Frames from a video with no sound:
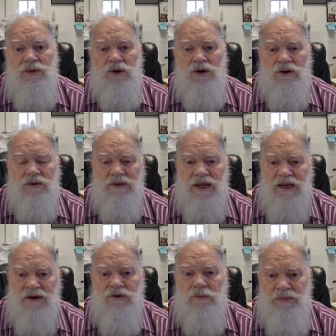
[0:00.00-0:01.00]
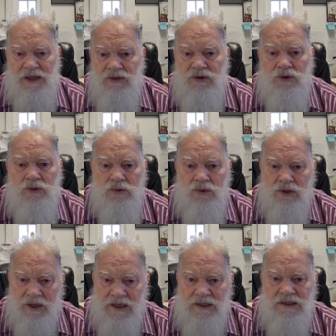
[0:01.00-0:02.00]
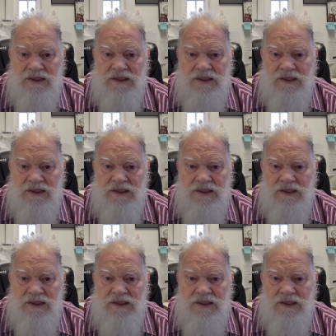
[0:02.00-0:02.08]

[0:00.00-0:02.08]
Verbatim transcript: were they'd never been through things